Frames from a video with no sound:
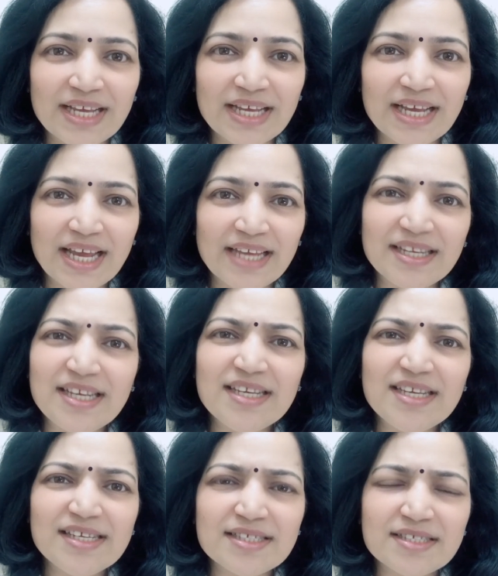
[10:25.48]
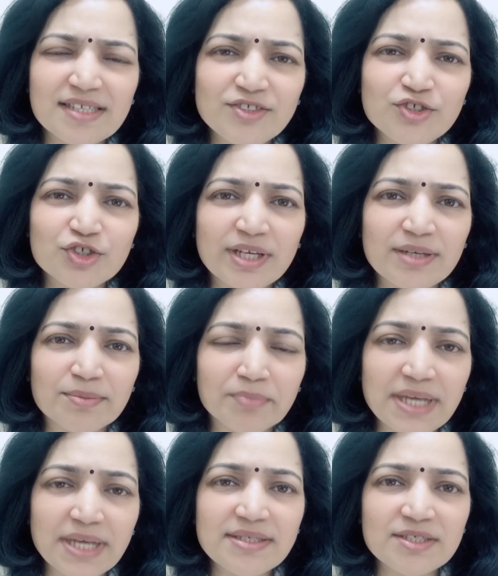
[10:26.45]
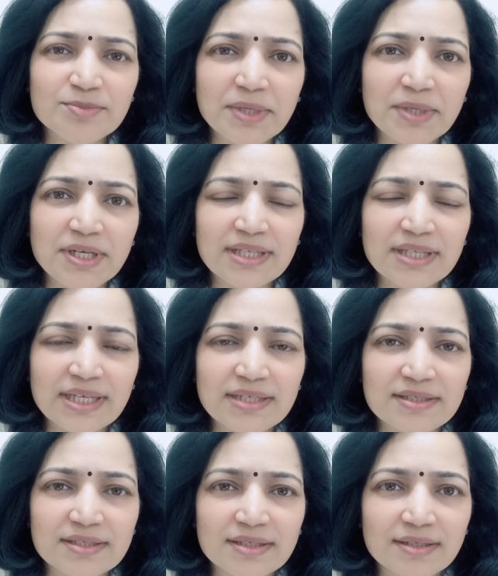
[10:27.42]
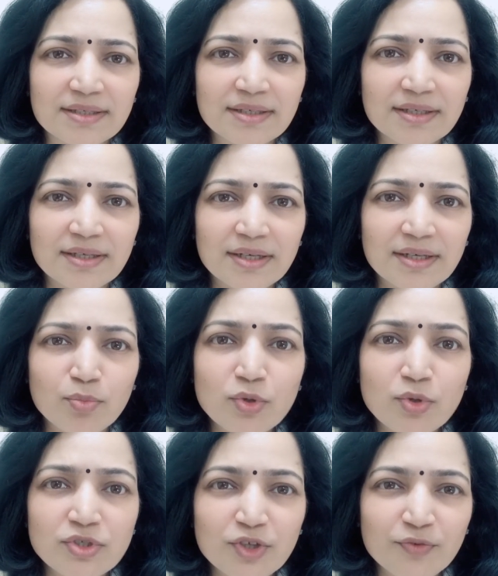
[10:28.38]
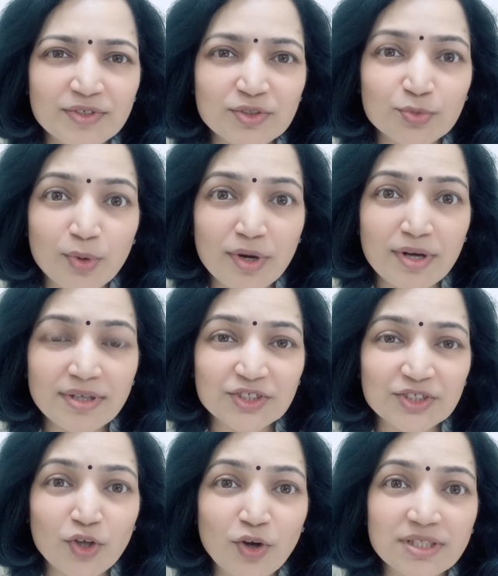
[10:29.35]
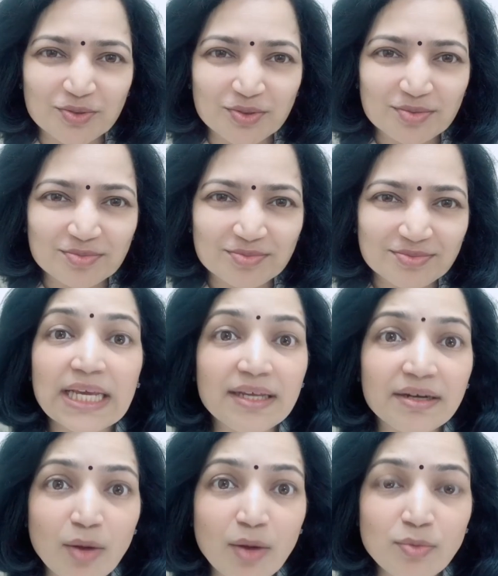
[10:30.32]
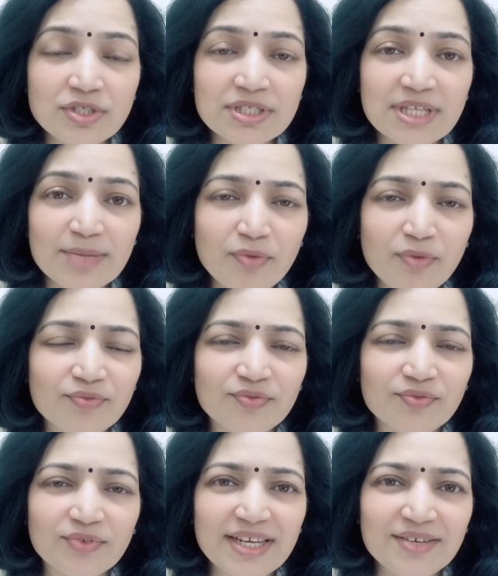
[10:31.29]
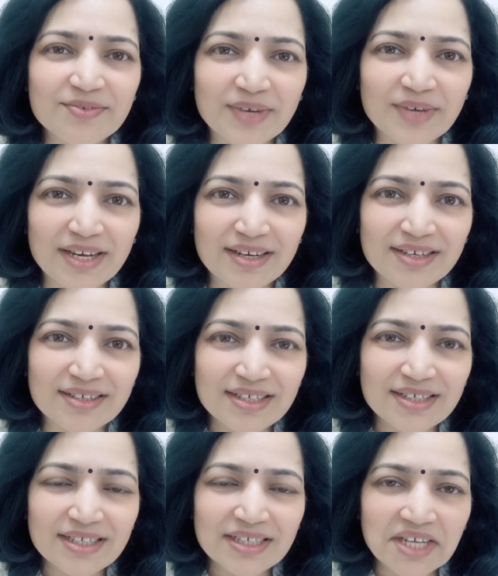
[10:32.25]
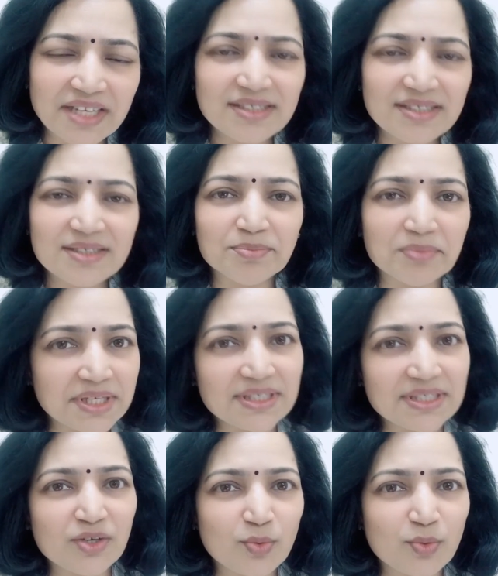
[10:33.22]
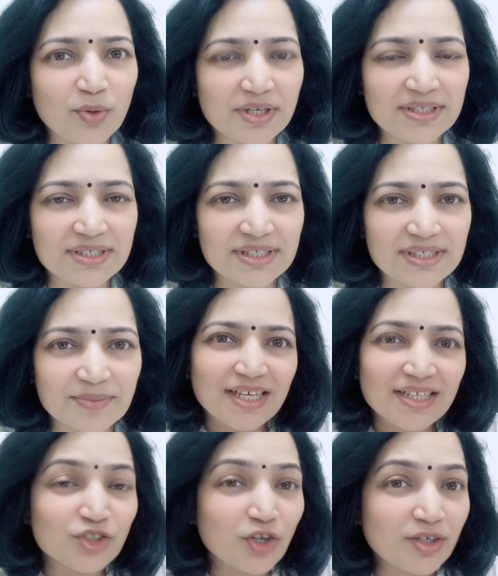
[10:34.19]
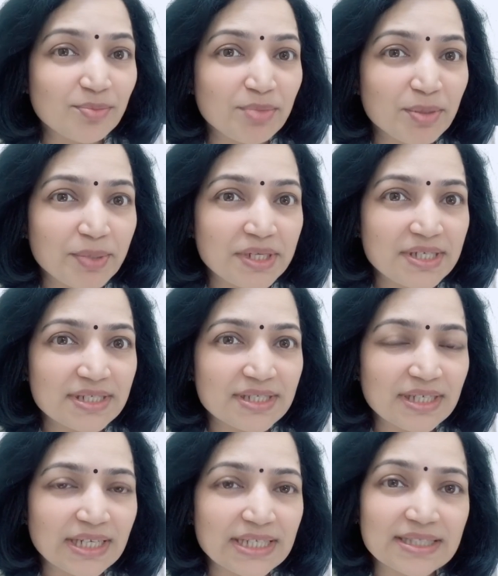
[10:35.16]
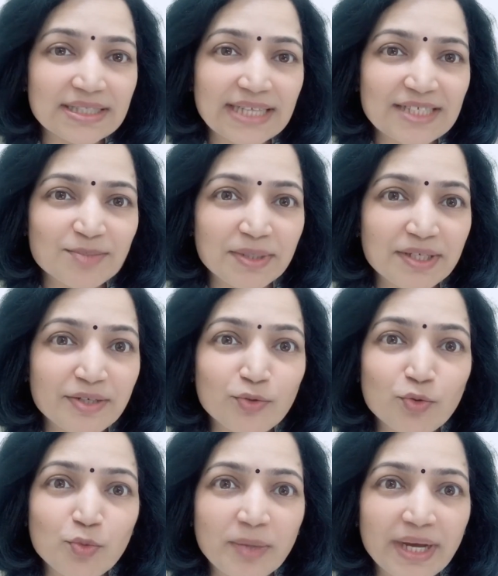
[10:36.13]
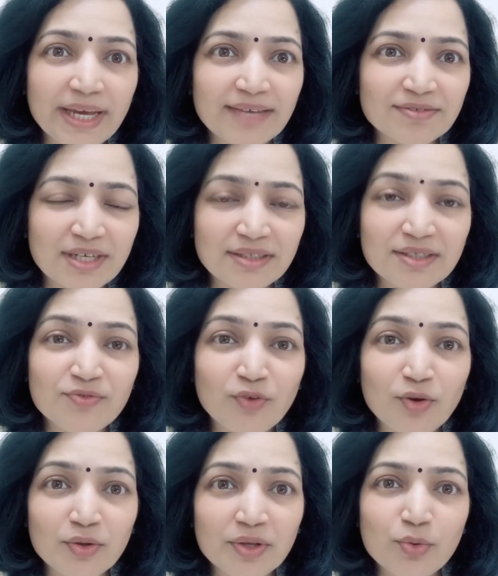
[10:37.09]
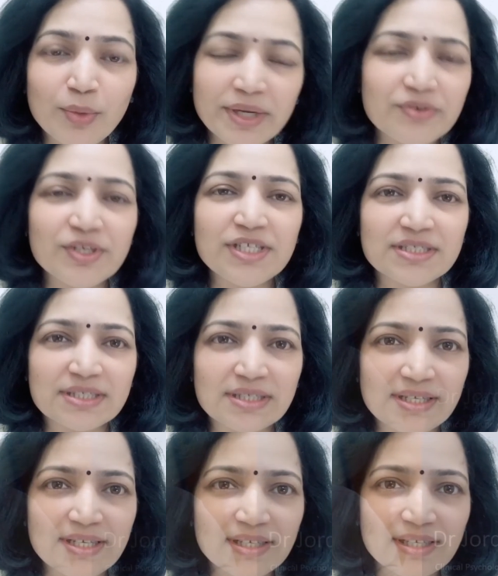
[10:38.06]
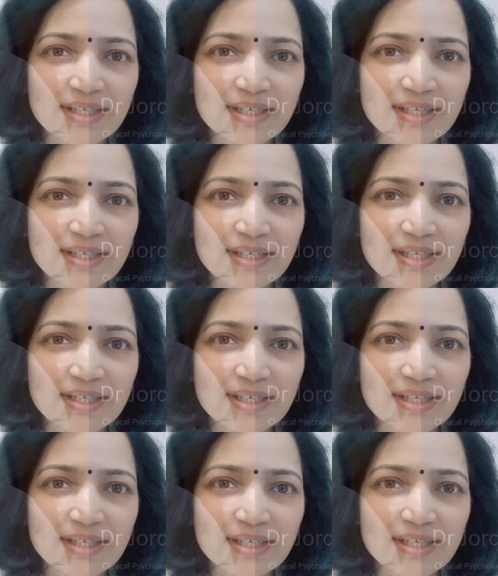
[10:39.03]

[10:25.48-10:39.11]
And he is such an amazing speaker that most of his words, his thoughts, he rounds them up very well. And it's an amazing quality. And Jordan B. Peterson is the next speaker whom I have started following quite recently,